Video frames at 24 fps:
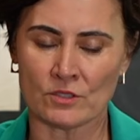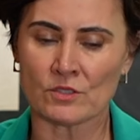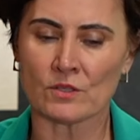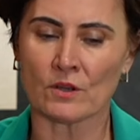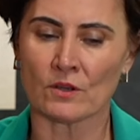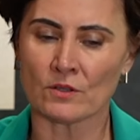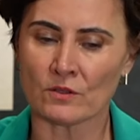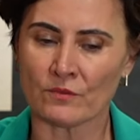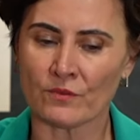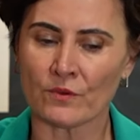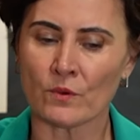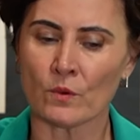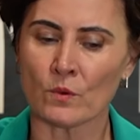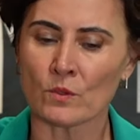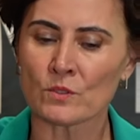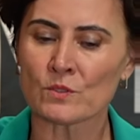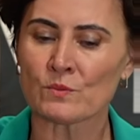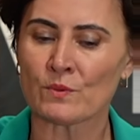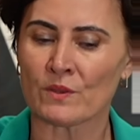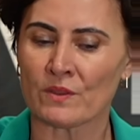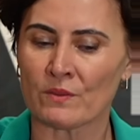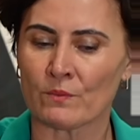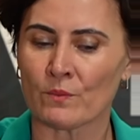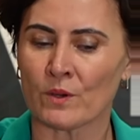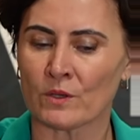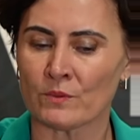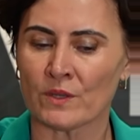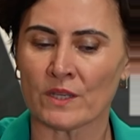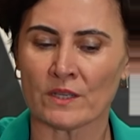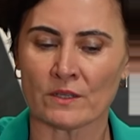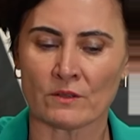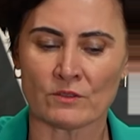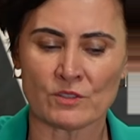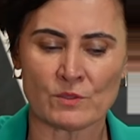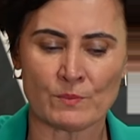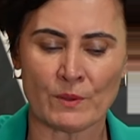start, of course, with what we
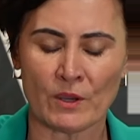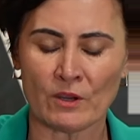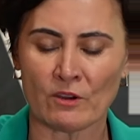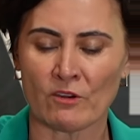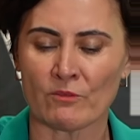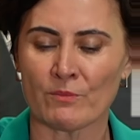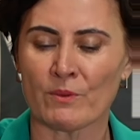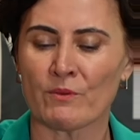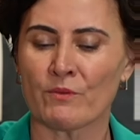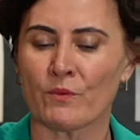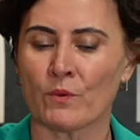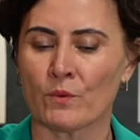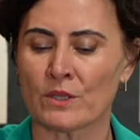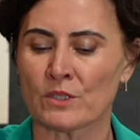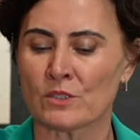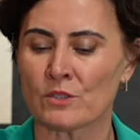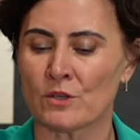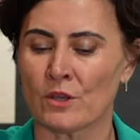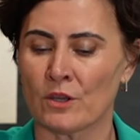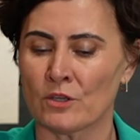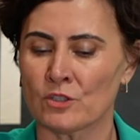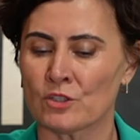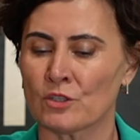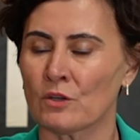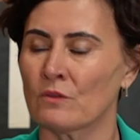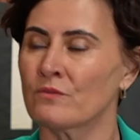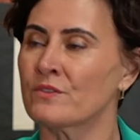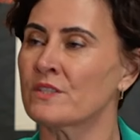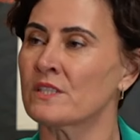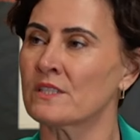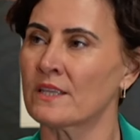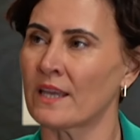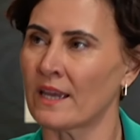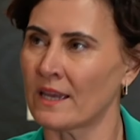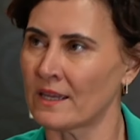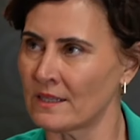kind of spoke of before, this notion of
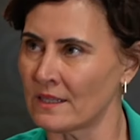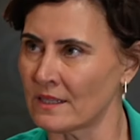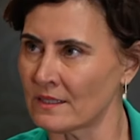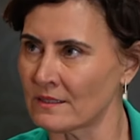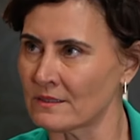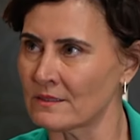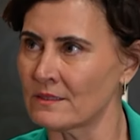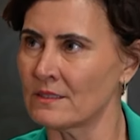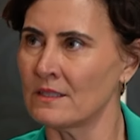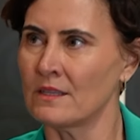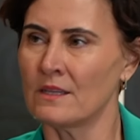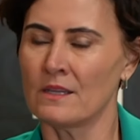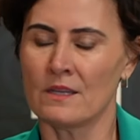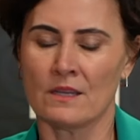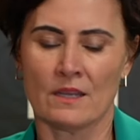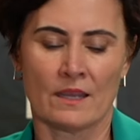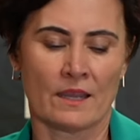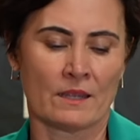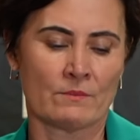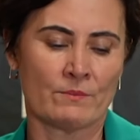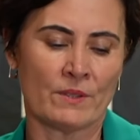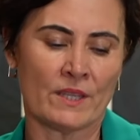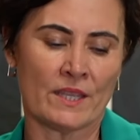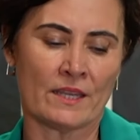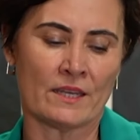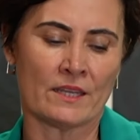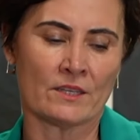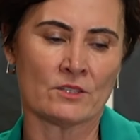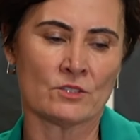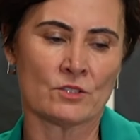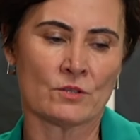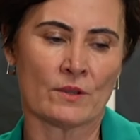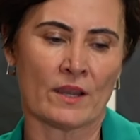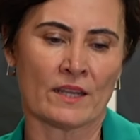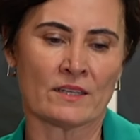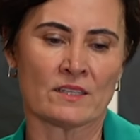scanning and
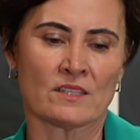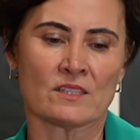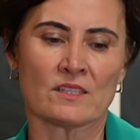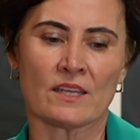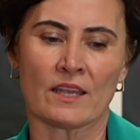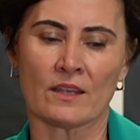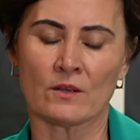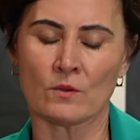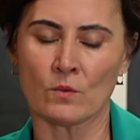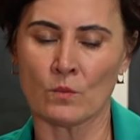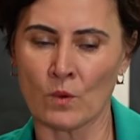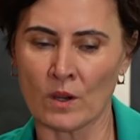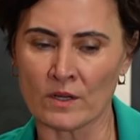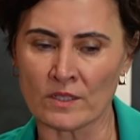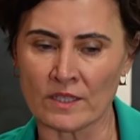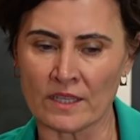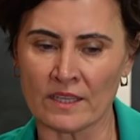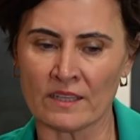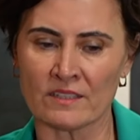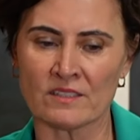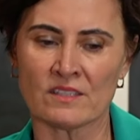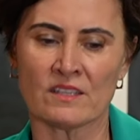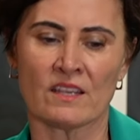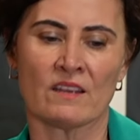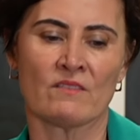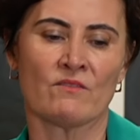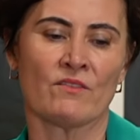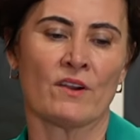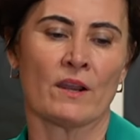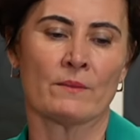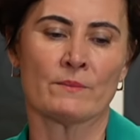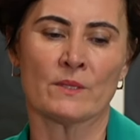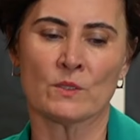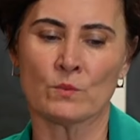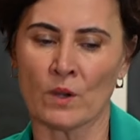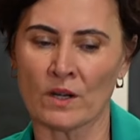beginning to understand what is the
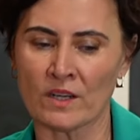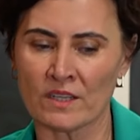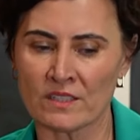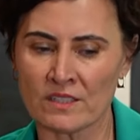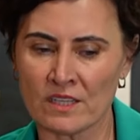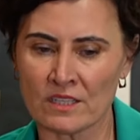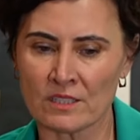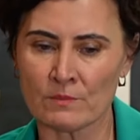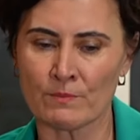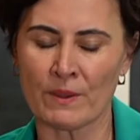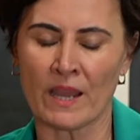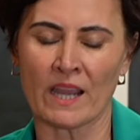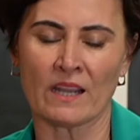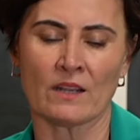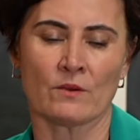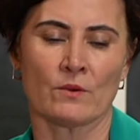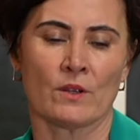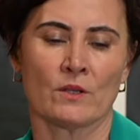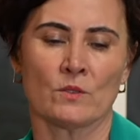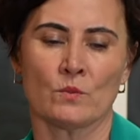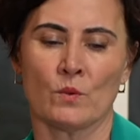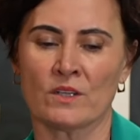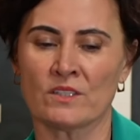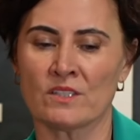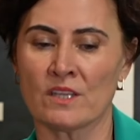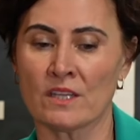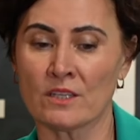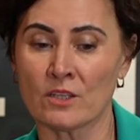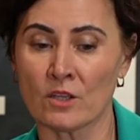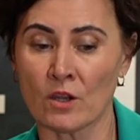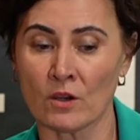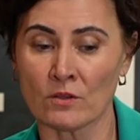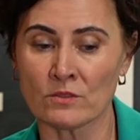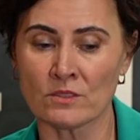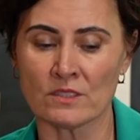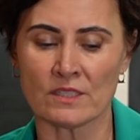environment, what is its background, what is its
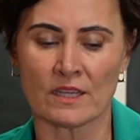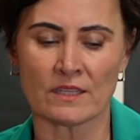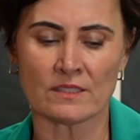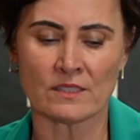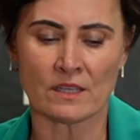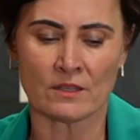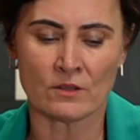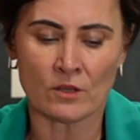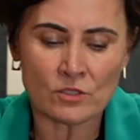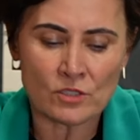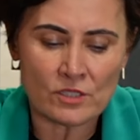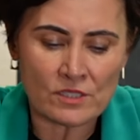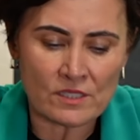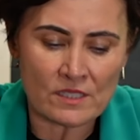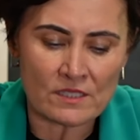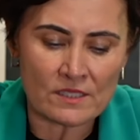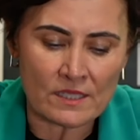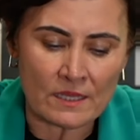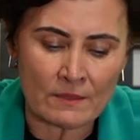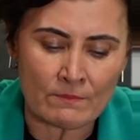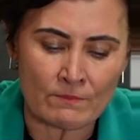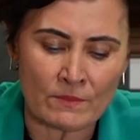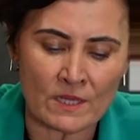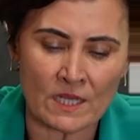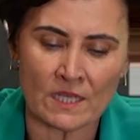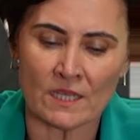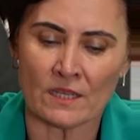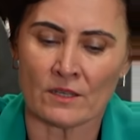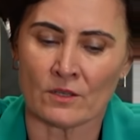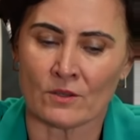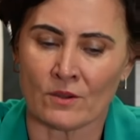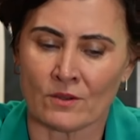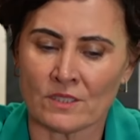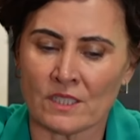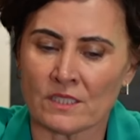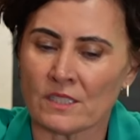context, and not just its
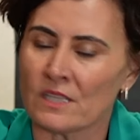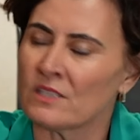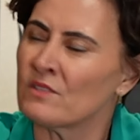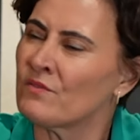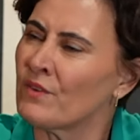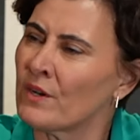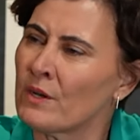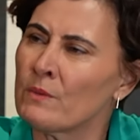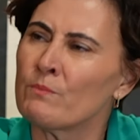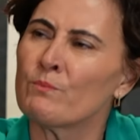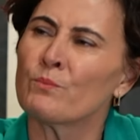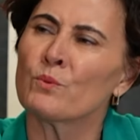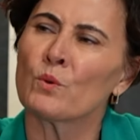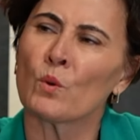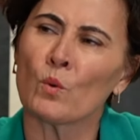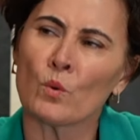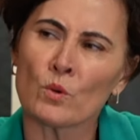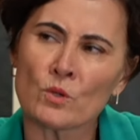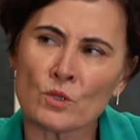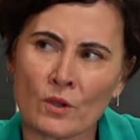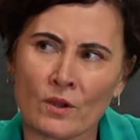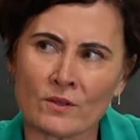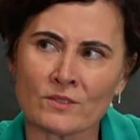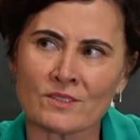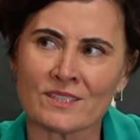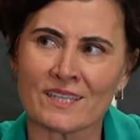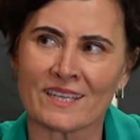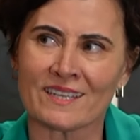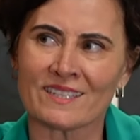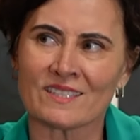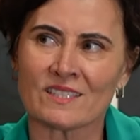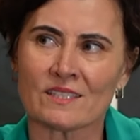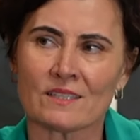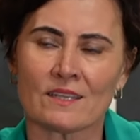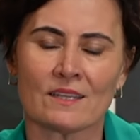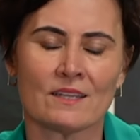immediate context, it's very broad
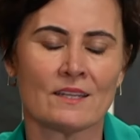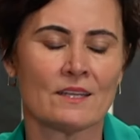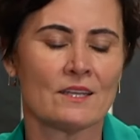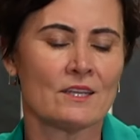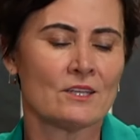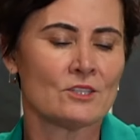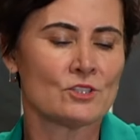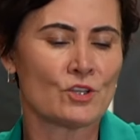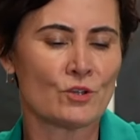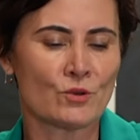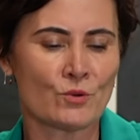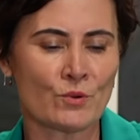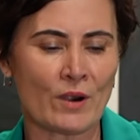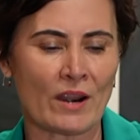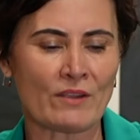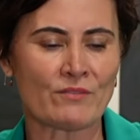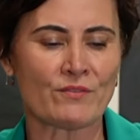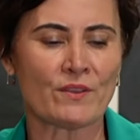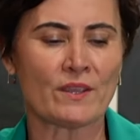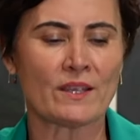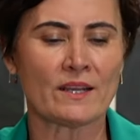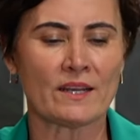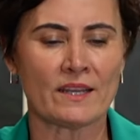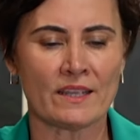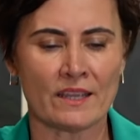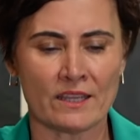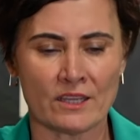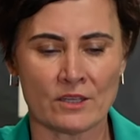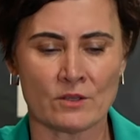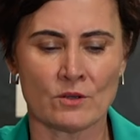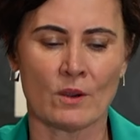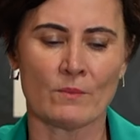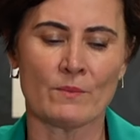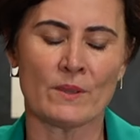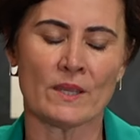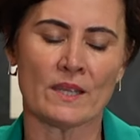context, geographically,
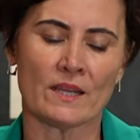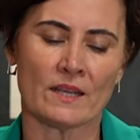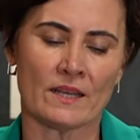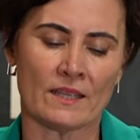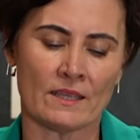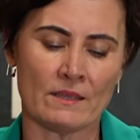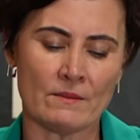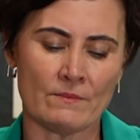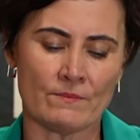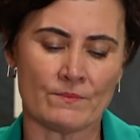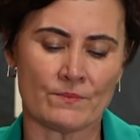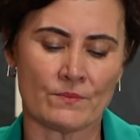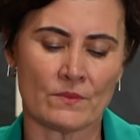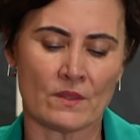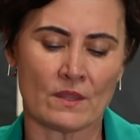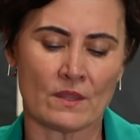economically.